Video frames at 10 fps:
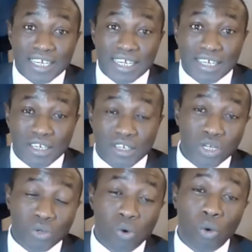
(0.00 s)
during the
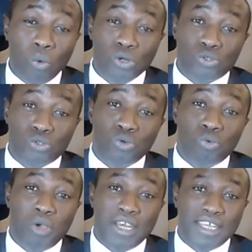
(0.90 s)
World War II when
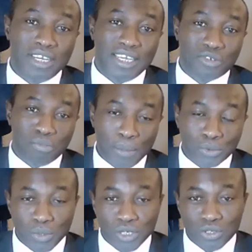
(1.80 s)
the
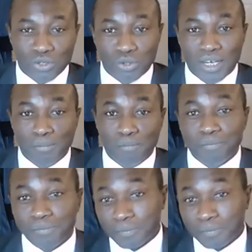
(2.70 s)
Tubabs went to